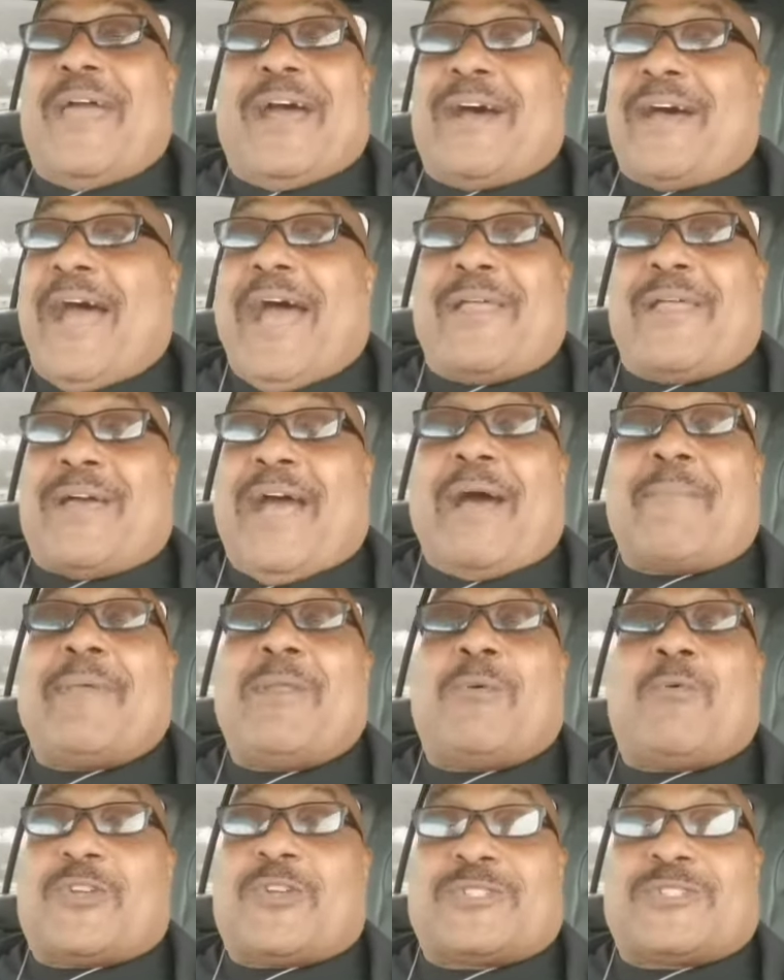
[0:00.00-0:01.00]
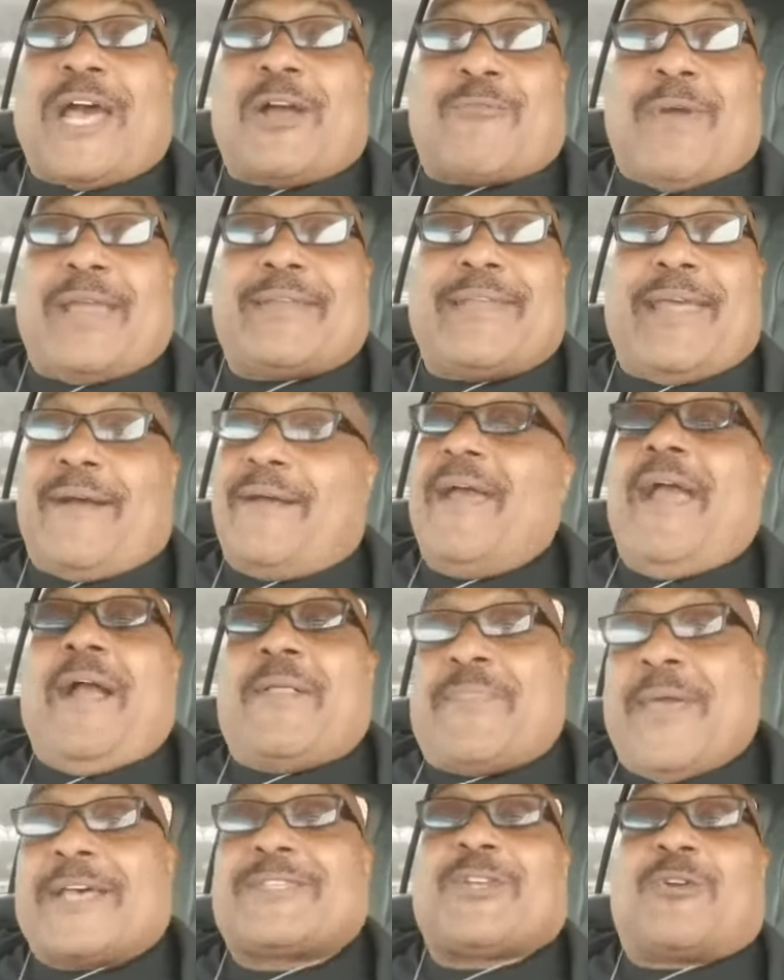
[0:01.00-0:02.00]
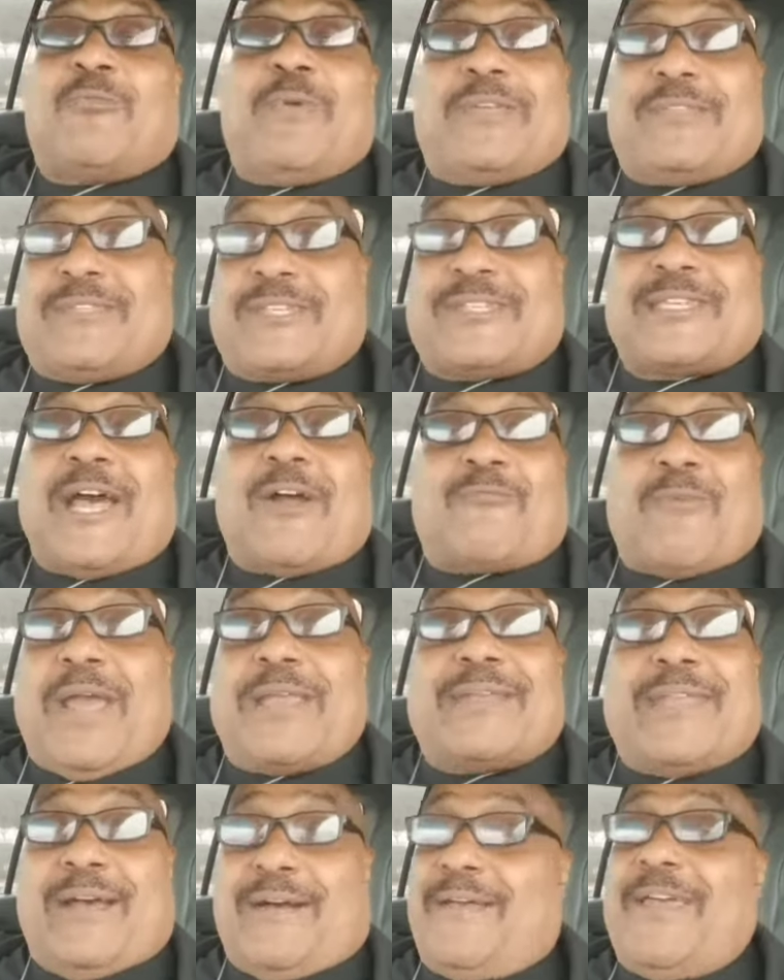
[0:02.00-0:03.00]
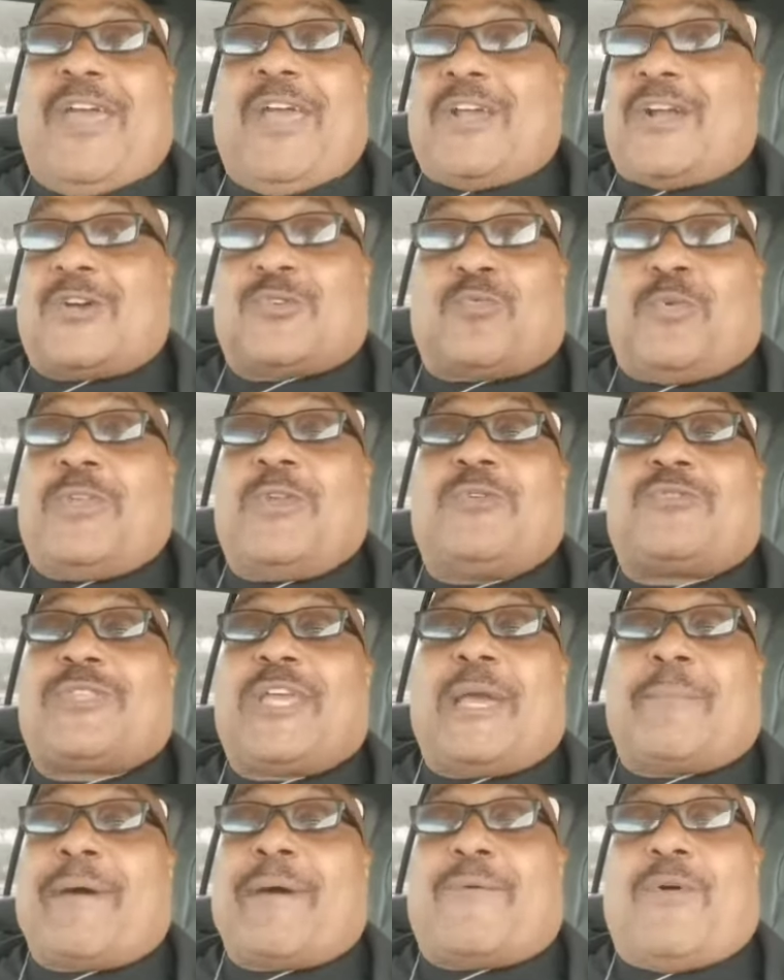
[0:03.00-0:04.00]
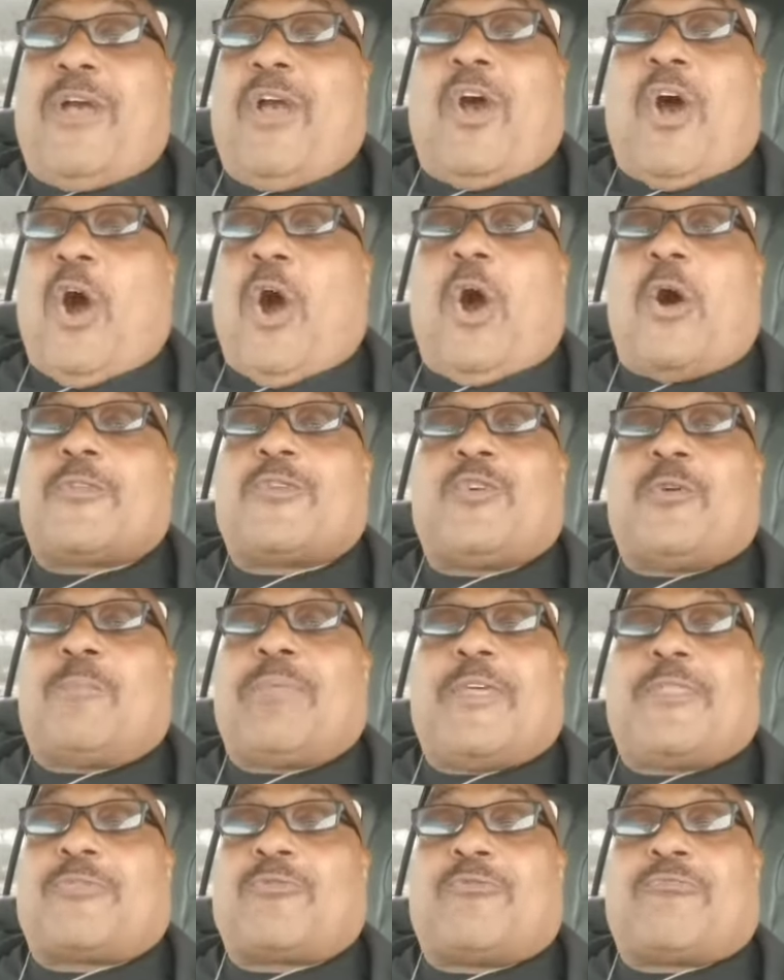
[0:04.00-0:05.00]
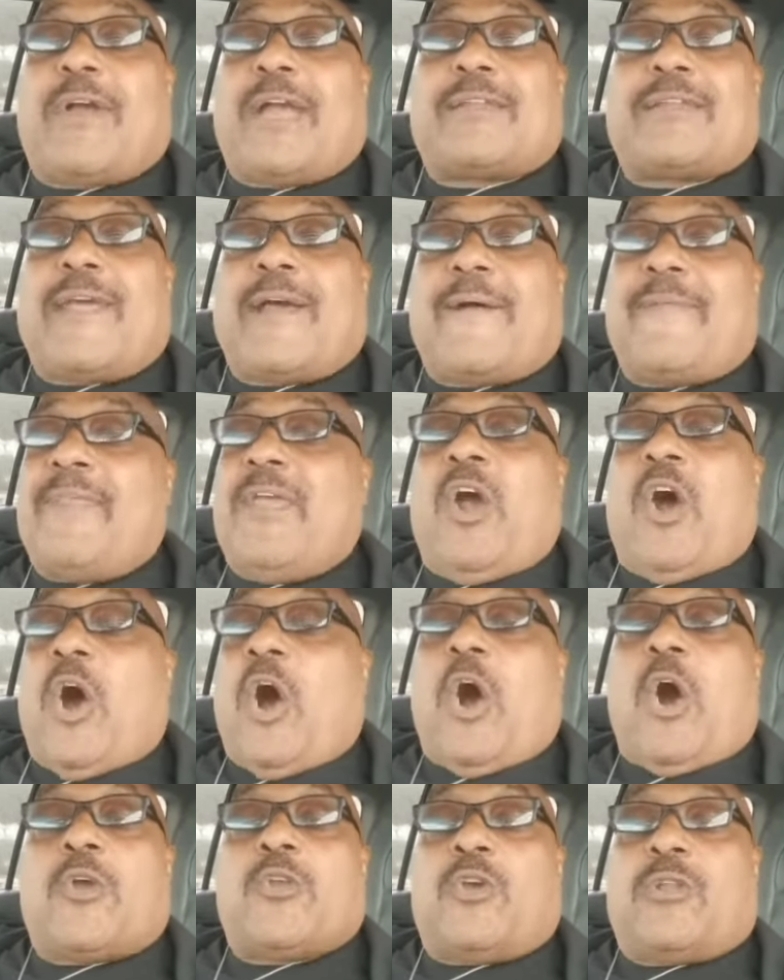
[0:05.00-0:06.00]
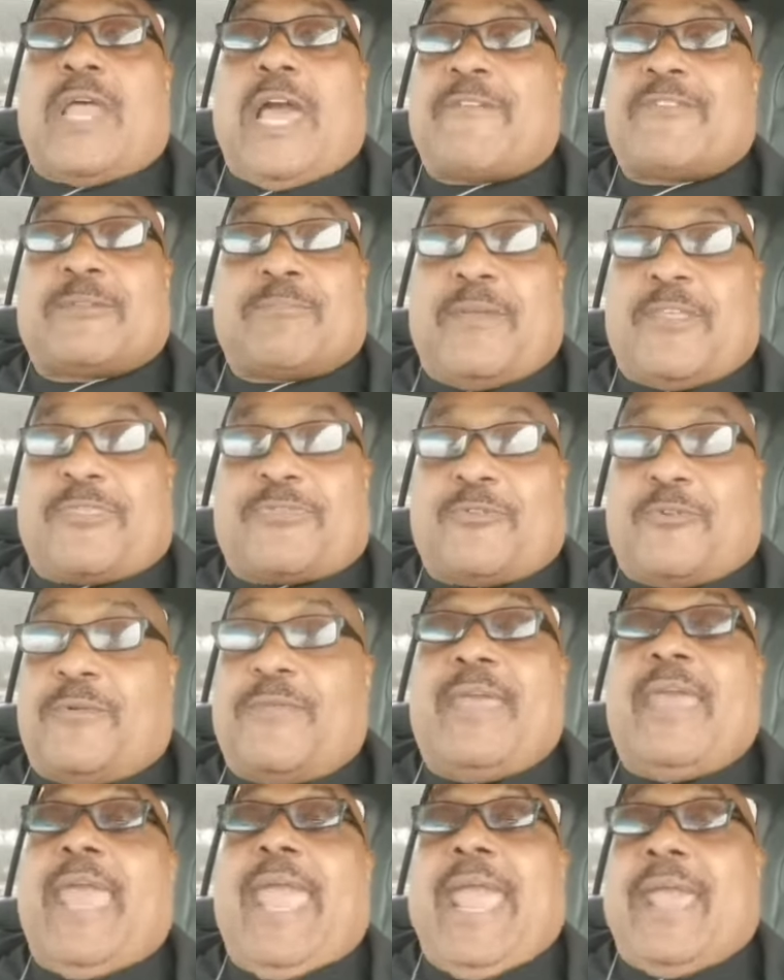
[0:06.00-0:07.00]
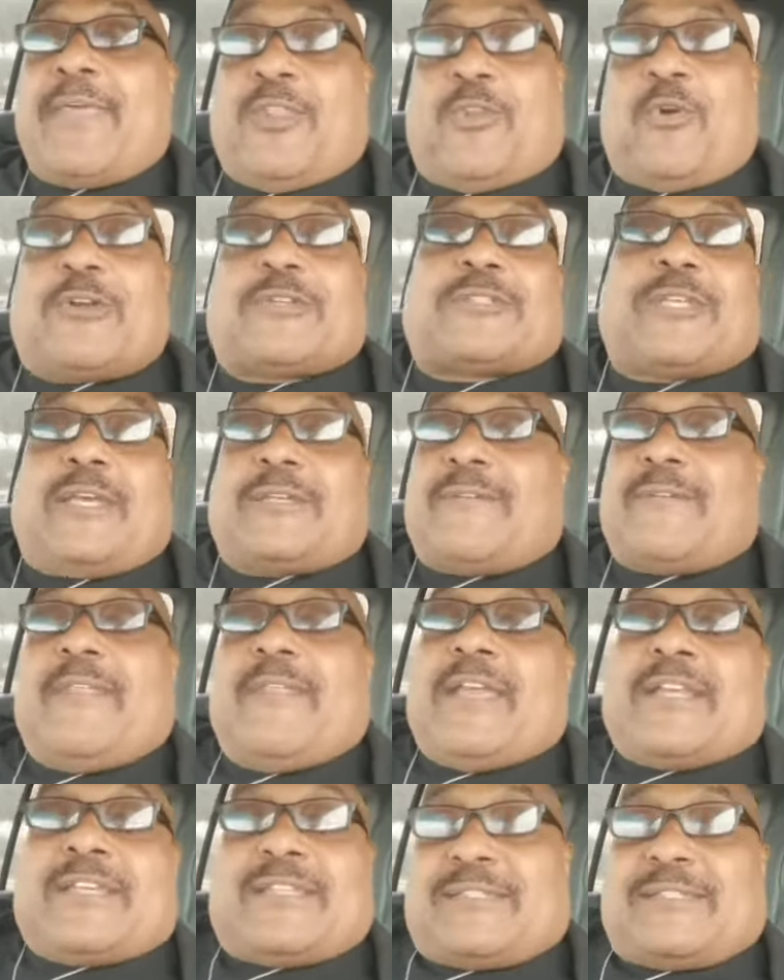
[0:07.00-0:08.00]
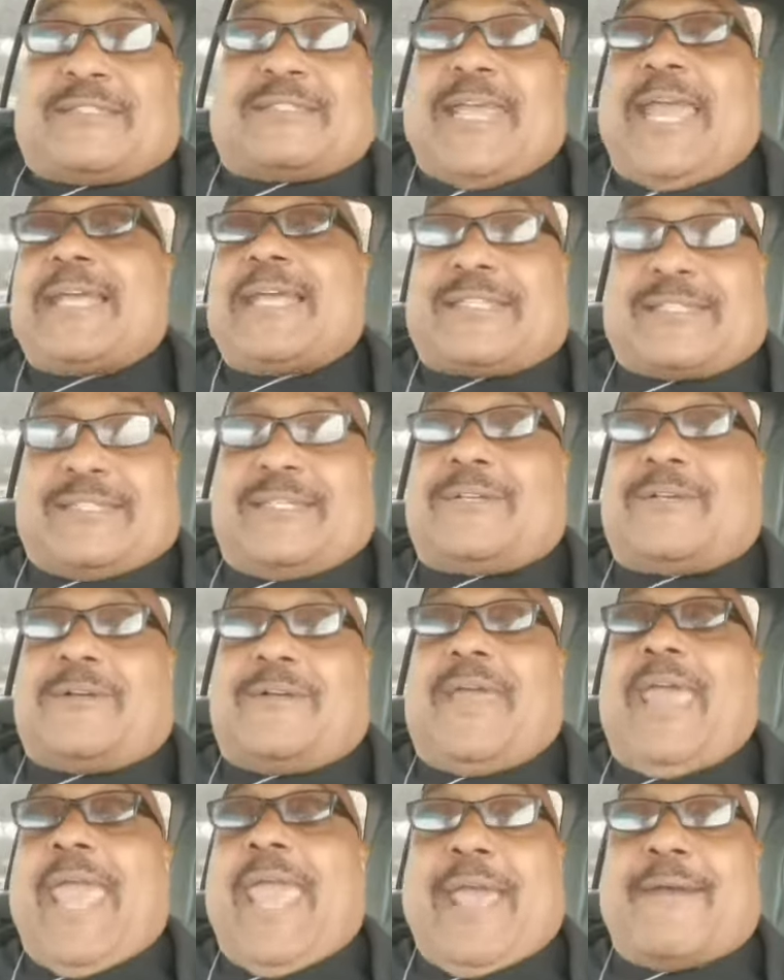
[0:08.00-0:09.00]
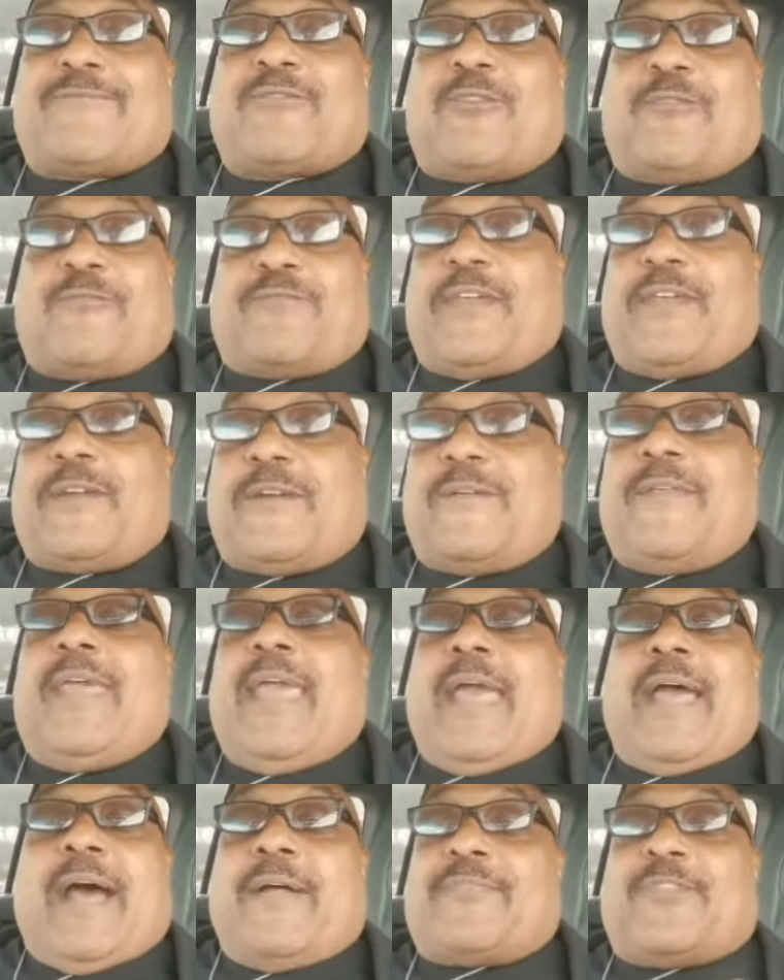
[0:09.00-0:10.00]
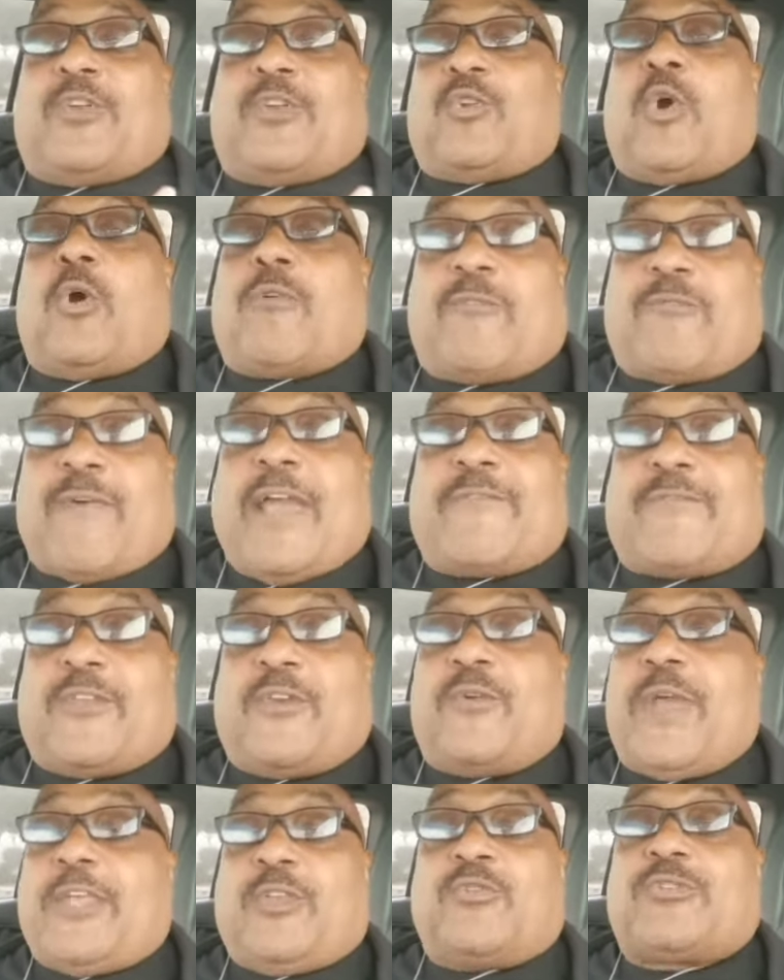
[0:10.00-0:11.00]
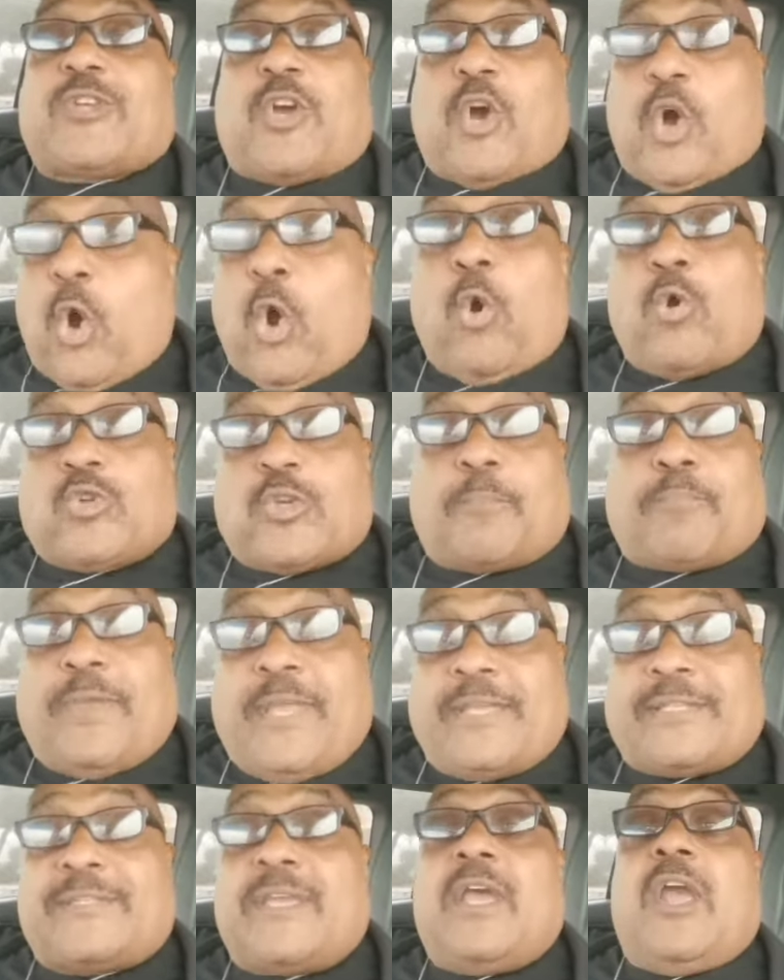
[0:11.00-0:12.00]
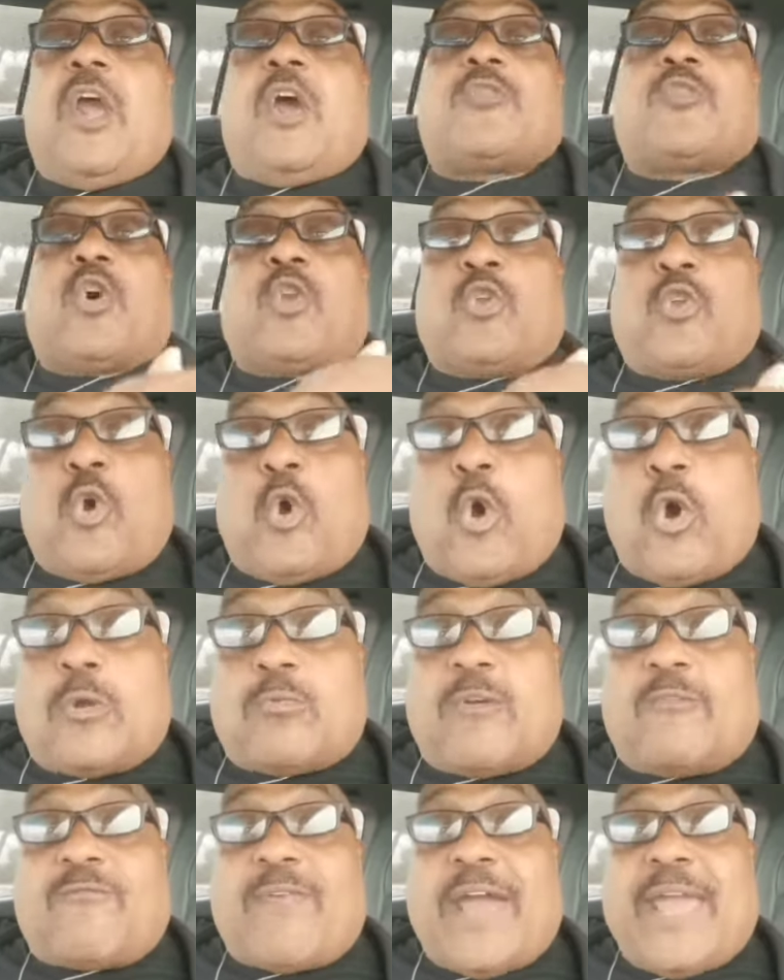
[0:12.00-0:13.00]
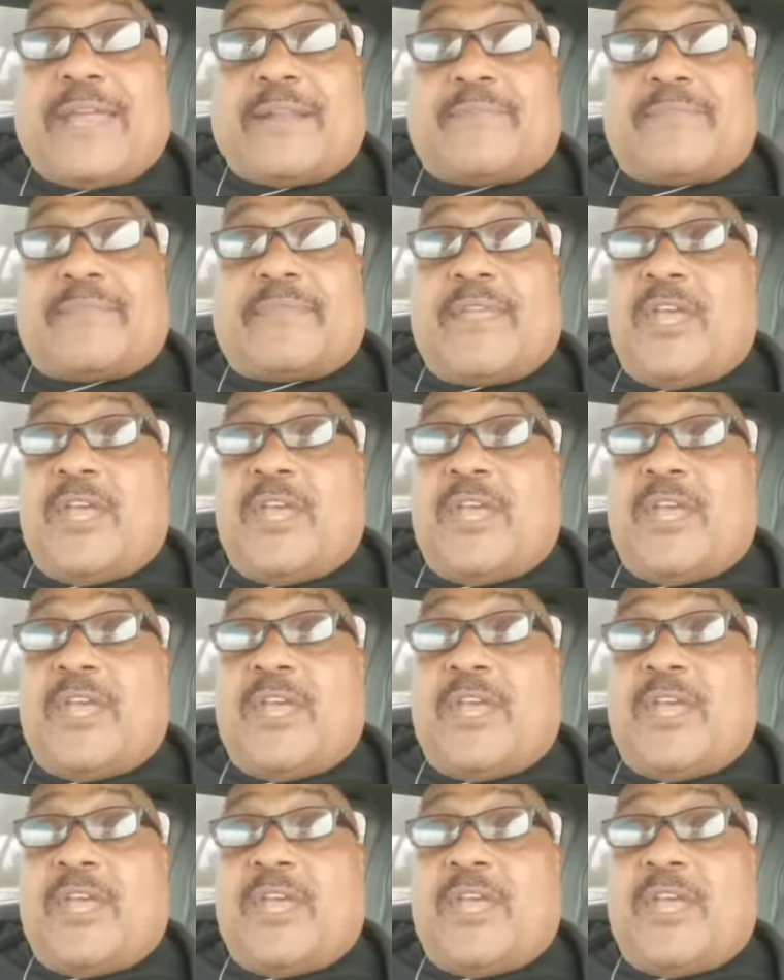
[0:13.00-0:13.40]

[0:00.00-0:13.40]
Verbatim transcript: I, I, how many want to shout right now? That's a reason to shout right now. Because when you think about all that you've been through right now, all your life has been through. And Lord says, Stand still, have no fear. Uh, the Lord will fight for you, and you shall hold your peace. The Lord will fight.